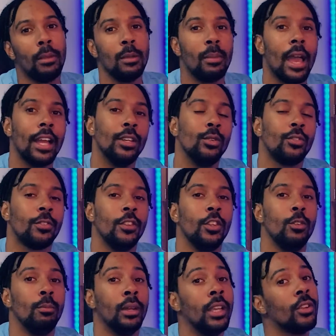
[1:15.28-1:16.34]
be bad news for
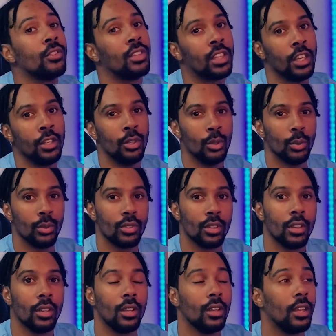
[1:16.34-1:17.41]
you, but here's the good news.
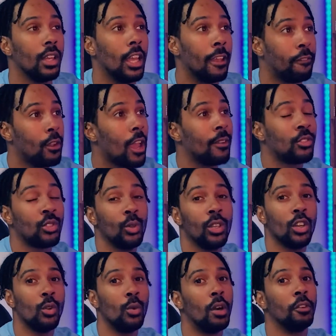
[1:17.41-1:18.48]
If you have
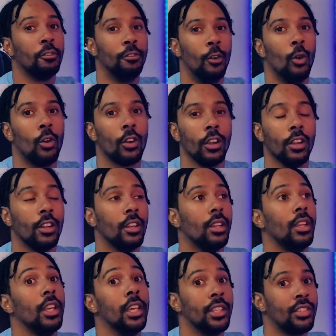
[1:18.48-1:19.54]
Studio One four,
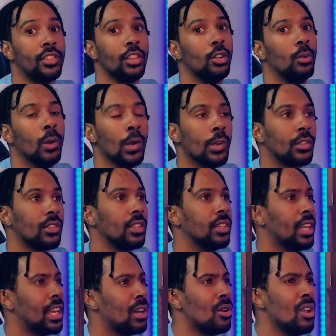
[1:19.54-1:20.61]
it still works.
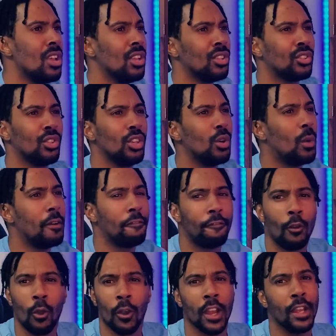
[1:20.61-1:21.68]
Now, Studio One
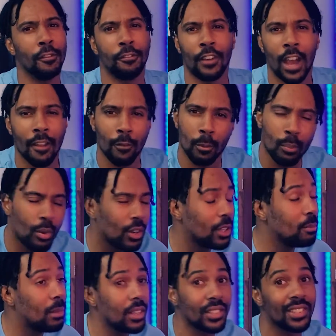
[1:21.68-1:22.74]
four and five are pretty
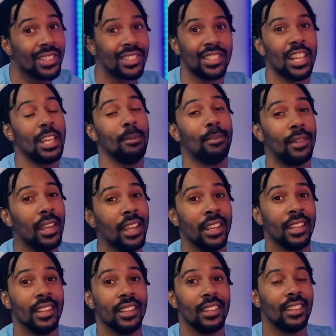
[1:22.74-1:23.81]
much the same
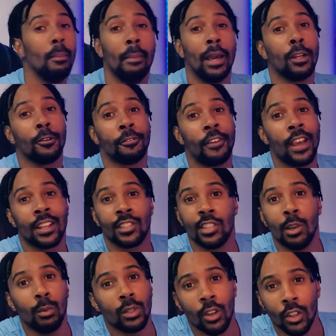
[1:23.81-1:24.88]
thing. Matter of fact,
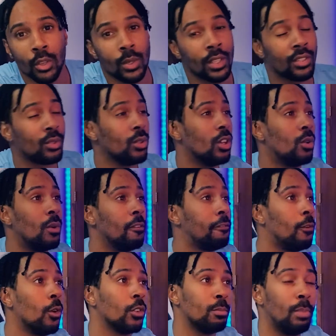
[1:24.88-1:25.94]
some would argue that Studio One
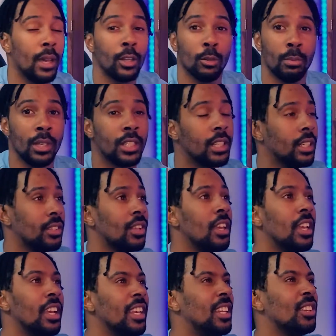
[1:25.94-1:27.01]
four is better because
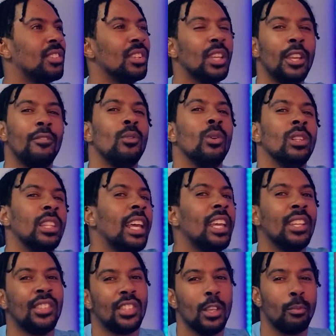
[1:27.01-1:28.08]
it doesn't give you a
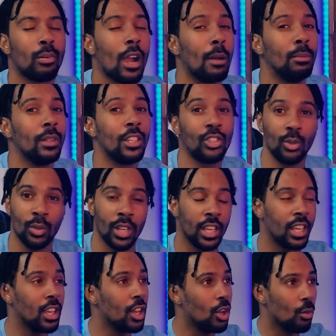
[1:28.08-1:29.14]
latency problem that you
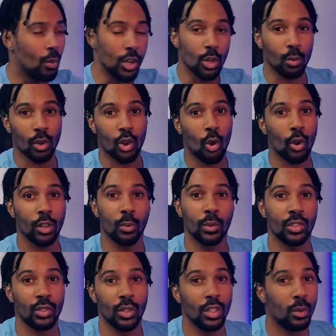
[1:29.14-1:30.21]
get when you're recording with
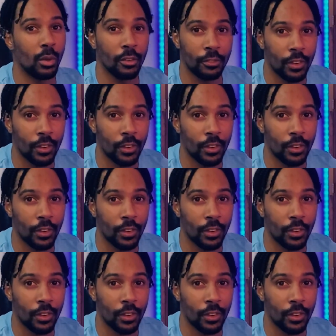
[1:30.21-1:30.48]
Studio One